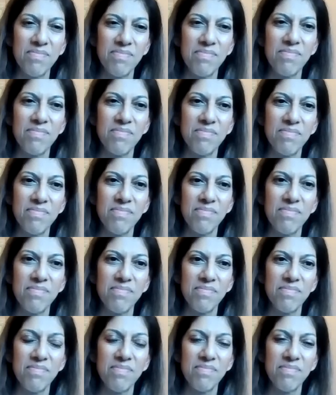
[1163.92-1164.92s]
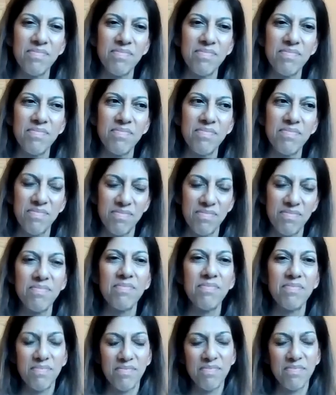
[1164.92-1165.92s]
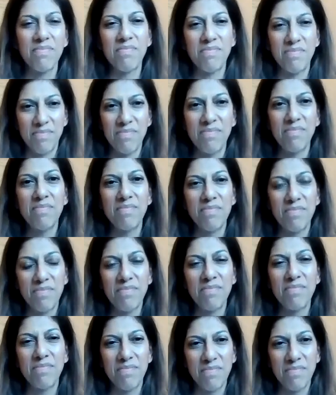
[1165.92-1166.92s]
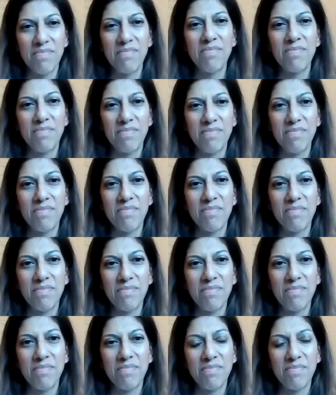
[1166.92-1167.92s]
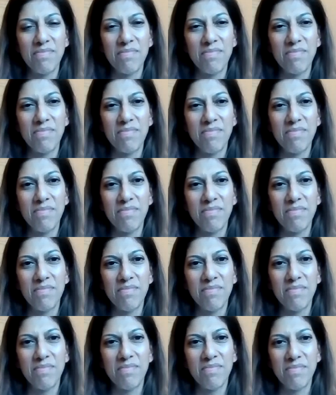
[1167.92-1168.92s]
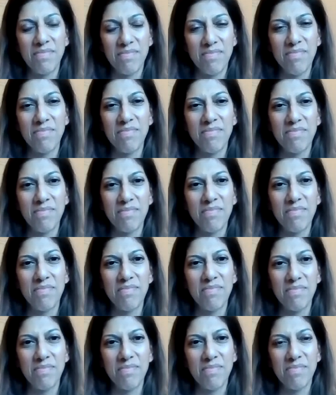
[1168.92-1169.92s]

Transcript: The person shown says nothing.